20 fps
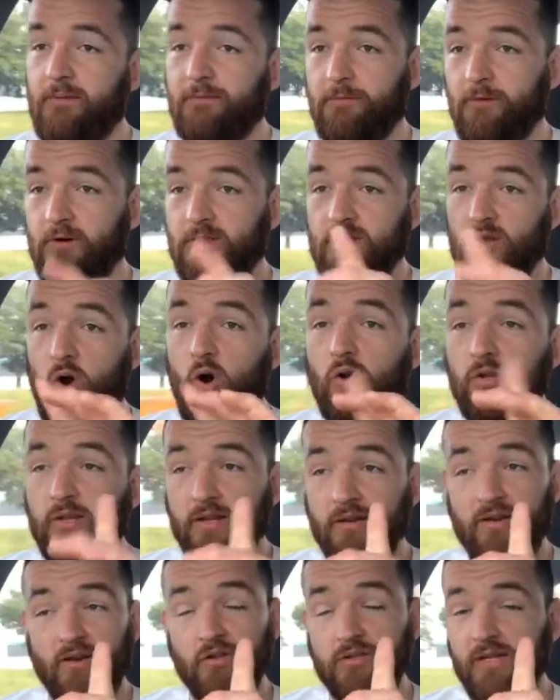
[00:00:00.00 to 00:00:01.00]

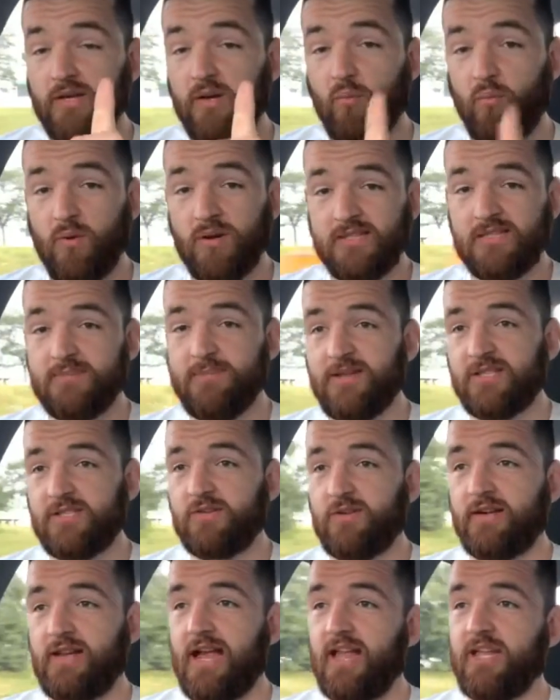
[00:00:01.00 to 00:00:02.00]
Only the one
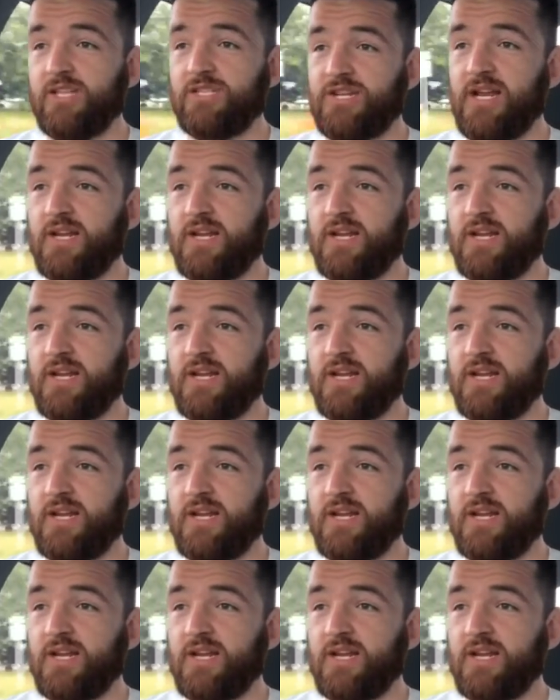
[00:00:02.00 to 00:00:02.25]
semester of college,